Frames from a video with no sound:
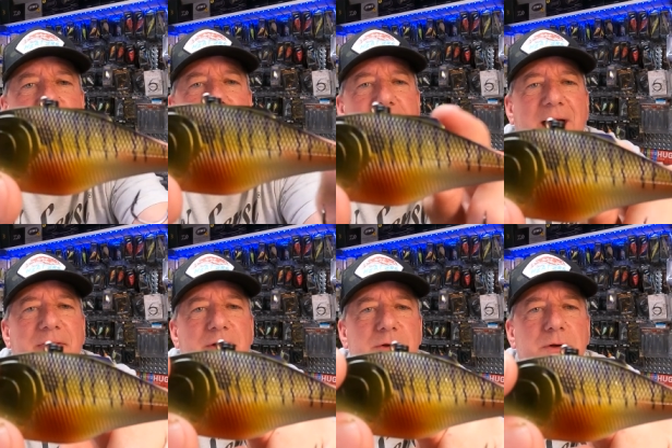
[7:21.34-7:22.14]
Then you
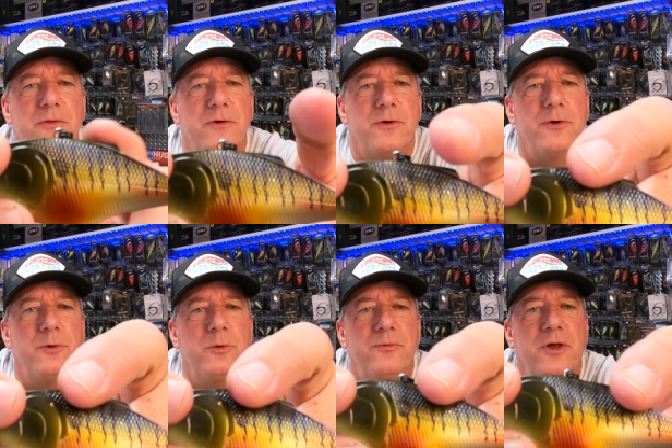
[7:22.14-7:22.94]
got the
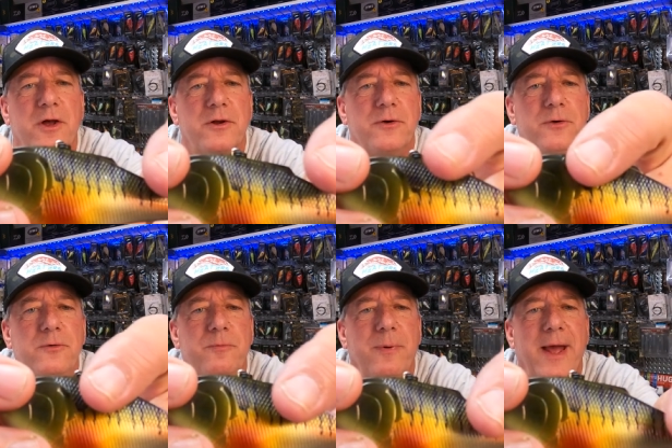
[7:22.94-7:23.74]
cut
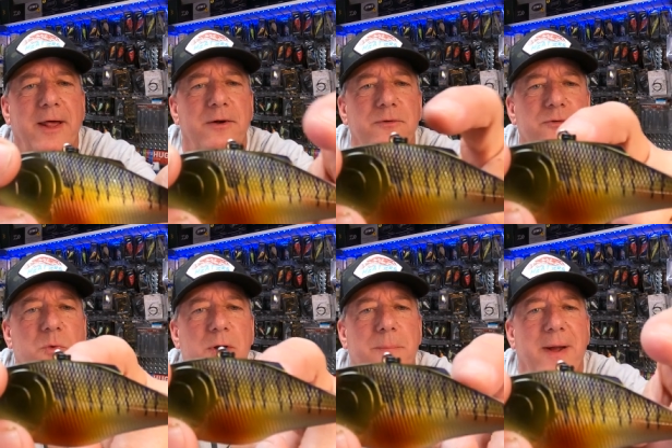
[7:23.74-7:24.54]
groove pattern,
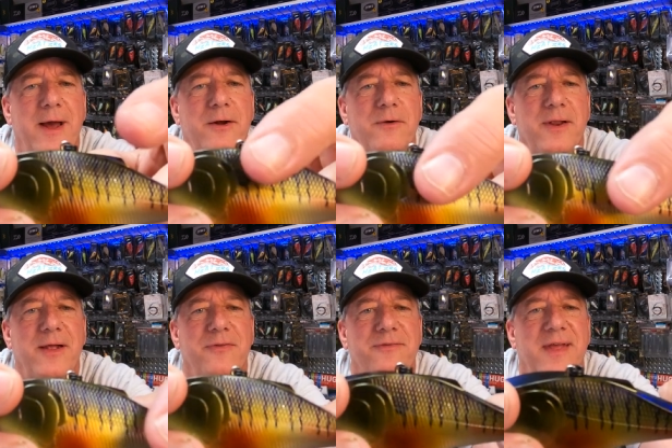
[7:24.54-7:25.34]
square pattern
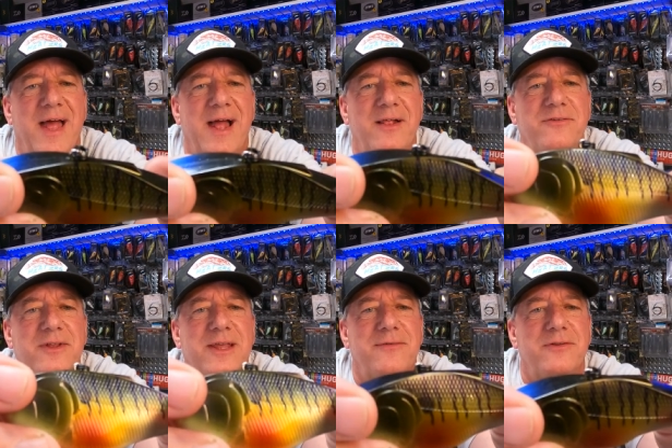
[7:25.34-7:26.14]
down the sides
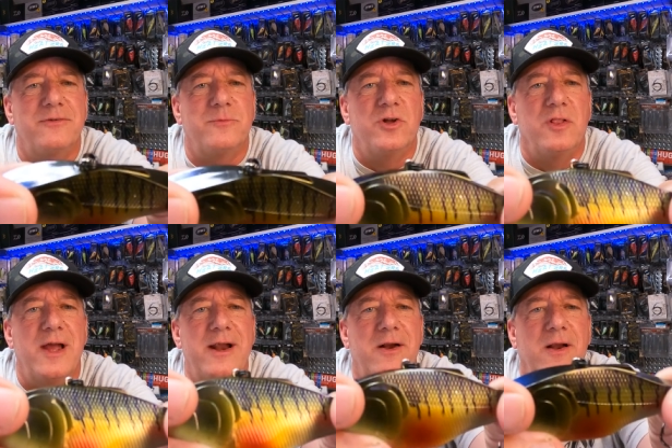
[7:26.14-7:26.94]
to give it some
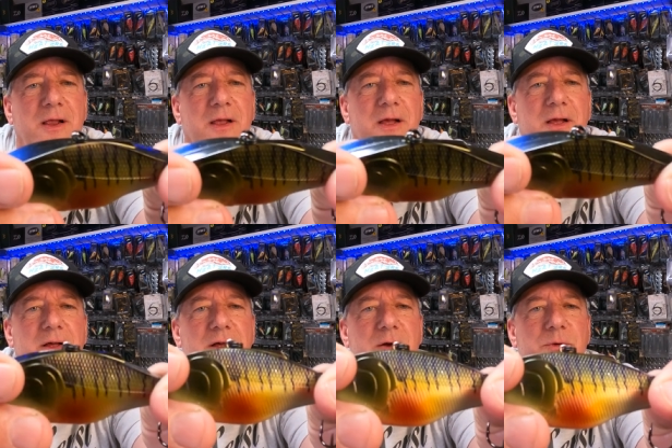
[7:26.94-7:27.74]
glare,
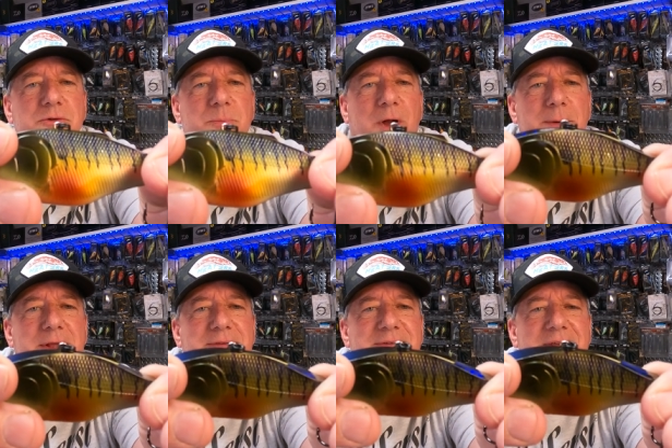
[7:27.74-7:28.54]
which you probably
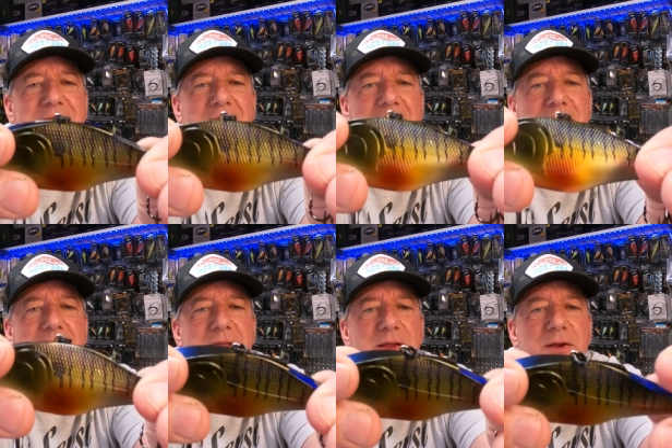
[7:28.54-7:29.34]
can see that
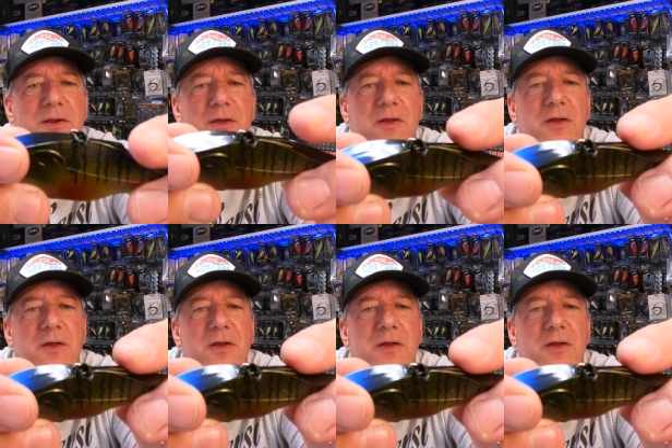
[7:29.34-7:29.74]
in here.